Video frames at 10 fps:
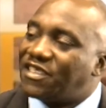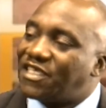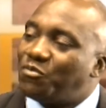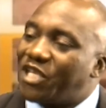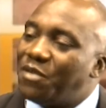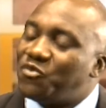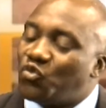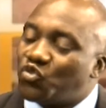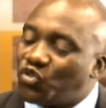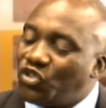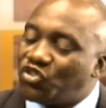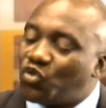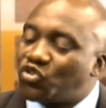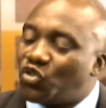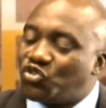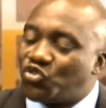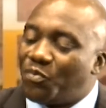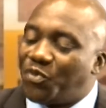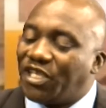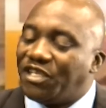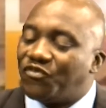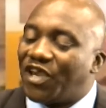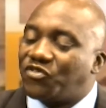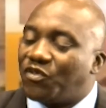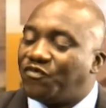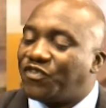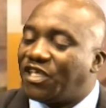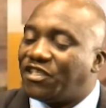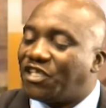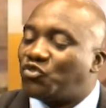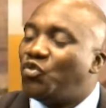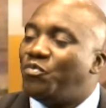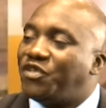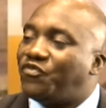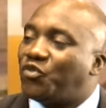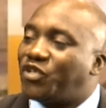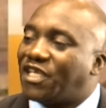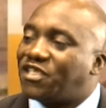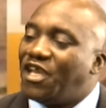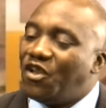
Sometimes he's also dropping in front of the two midfielders,